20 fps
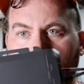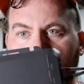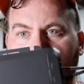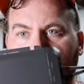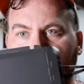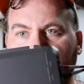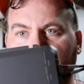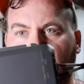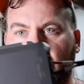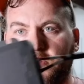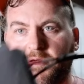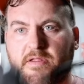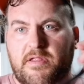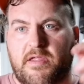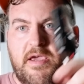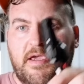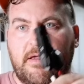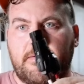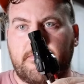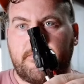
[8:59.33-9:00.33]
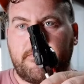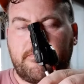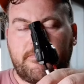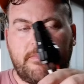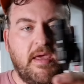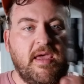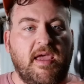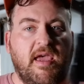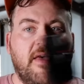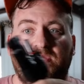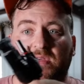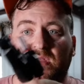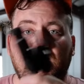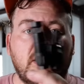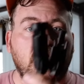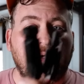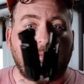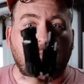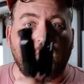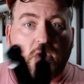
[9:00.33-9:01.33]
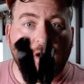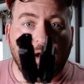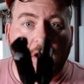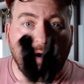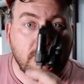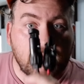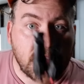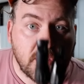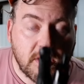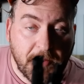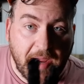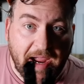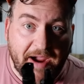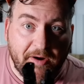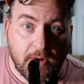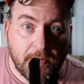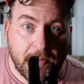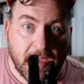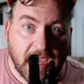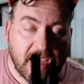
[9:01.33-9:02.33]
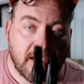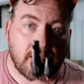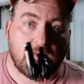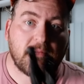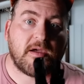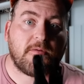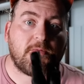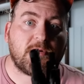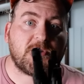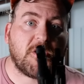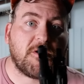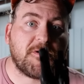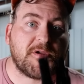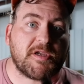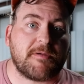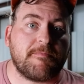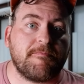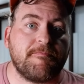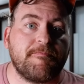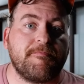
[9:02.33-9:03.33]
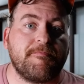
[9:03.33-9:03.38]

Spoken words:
So that's what that looks like. And this end will go to the power bank that we're charging.